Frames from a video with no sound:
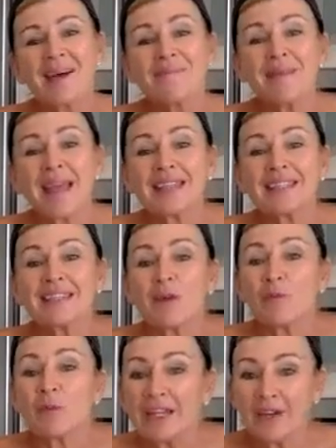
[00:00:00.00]
Makes a
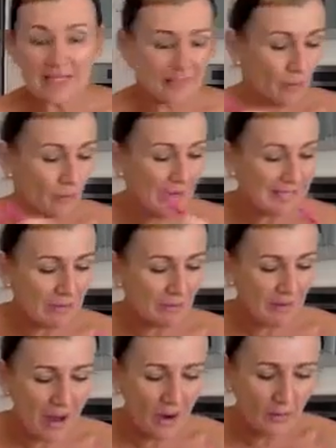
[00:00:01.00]
really nice self-raising
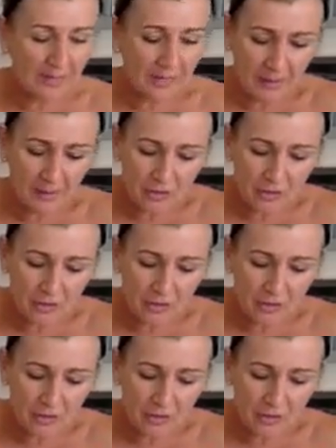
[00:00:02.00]
flour as well.